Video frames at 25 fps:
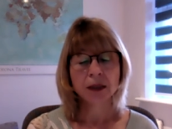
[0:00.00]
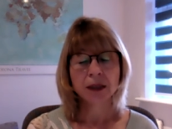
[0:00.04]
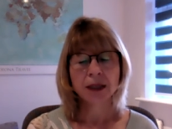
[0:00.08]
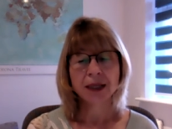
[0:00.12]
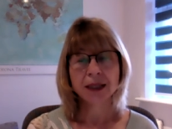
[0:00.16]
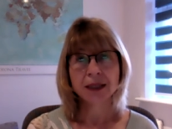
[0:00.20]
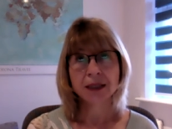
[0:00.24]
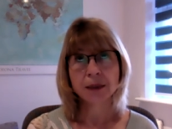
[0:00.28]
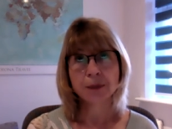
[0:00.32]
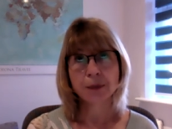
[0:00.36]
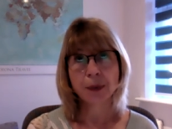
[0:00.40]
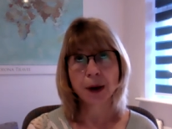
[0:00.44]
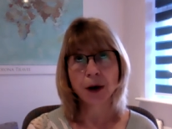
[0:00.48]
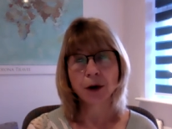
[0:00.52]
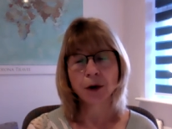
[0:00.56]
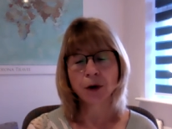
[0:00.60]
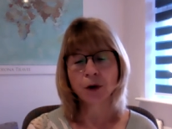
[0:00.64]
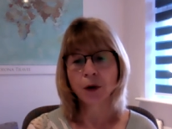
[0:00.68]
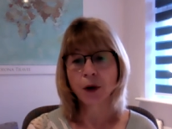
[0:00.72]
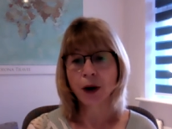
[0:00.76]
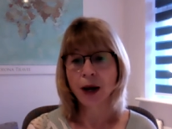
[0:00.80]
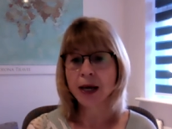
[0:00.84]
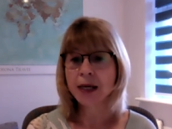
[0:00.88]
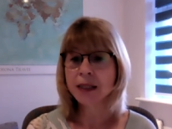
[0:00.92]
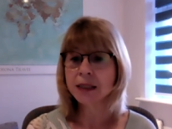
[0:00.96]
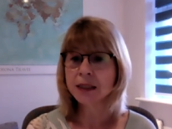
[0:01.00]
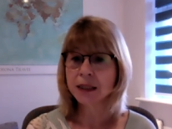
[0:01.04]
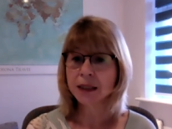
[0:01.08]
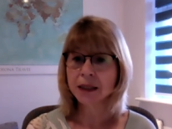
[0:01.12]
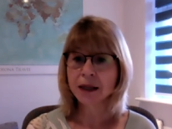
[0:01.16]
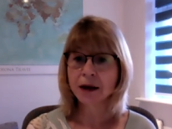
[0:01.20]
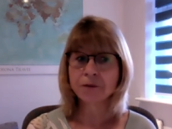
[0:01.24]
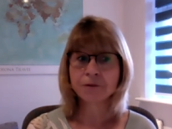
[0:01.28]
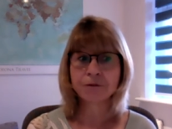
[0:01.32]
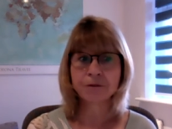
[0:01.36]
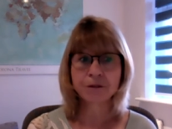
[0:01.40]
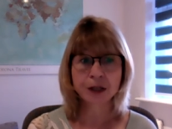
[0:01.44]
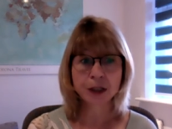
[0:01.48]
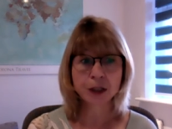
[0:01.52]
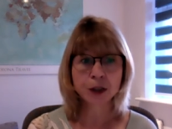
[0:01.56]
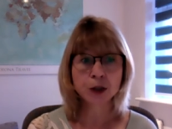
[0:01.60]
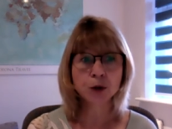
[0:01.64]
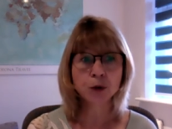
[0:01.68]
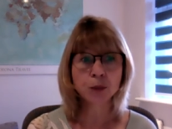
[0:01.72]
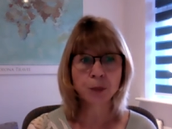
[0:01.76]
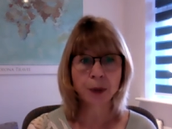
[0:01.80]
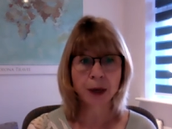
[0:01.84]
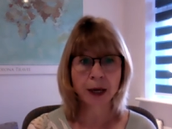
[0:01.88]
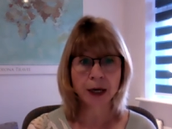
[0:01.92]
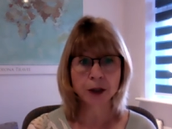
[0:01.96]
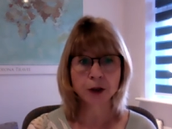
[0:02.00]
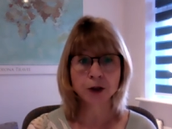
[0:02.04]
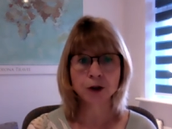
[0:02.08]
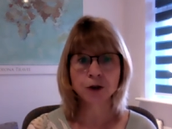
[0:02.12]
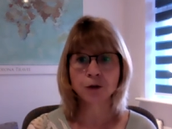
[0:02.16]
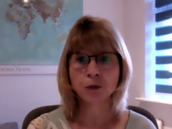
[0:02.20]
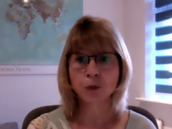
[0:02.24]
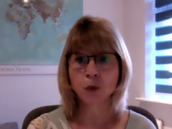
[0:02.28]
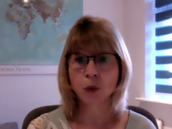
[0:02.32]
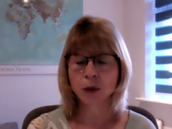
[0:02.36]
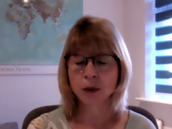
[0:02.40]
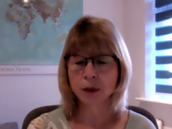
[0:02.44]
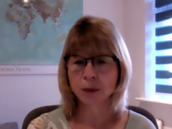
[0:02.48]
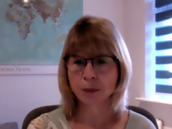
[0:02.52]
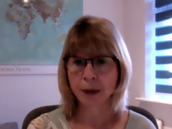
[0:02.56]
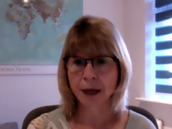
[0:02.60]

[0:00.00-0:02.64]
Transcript: It's about creating that visual picture of what's